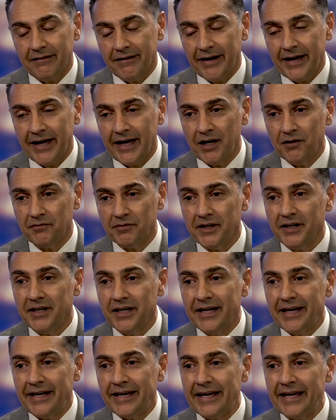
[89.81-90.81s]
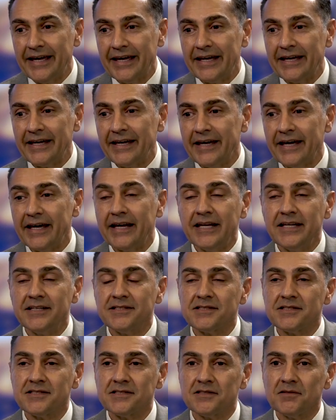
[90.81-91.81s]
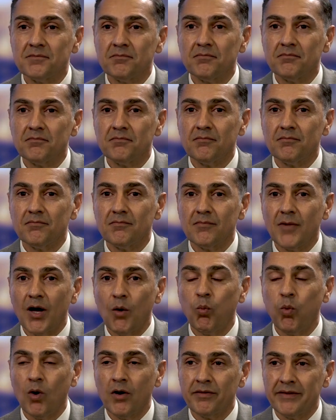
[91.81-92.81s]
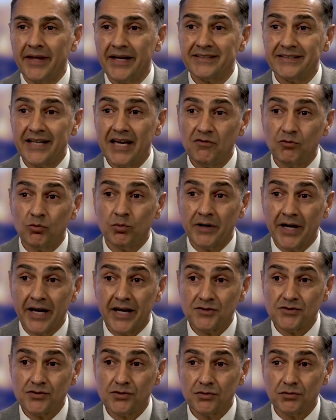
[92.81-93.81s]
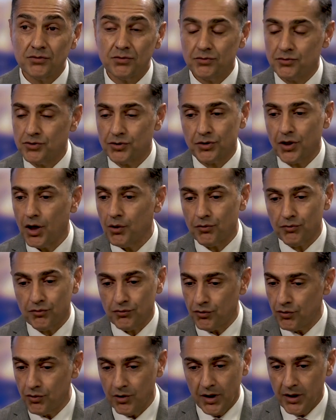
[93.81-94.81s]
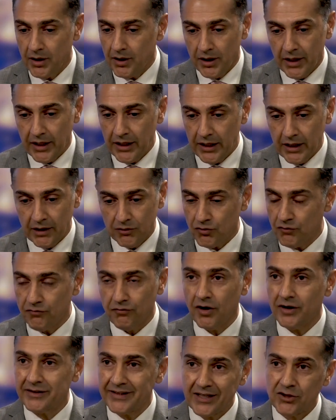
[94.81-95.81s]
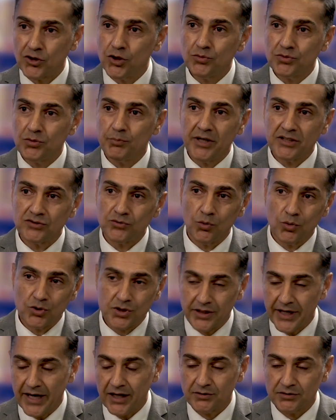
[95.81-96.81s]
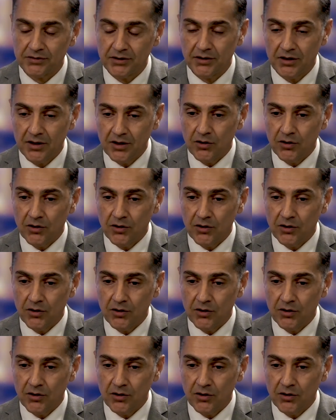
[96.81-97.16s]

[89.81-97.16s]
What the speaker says: however, it is one that everyone has to go through to find out who's the best auction house.